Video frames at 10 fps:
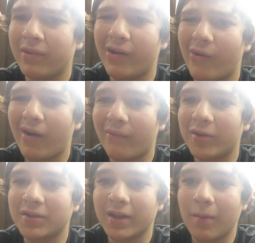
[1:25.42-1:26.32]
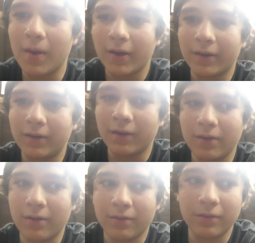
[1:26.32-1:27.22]
you know, obviously I'm not
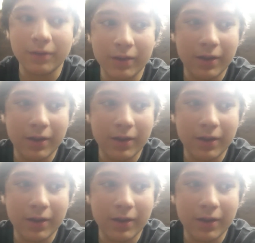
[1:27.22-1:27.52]
into the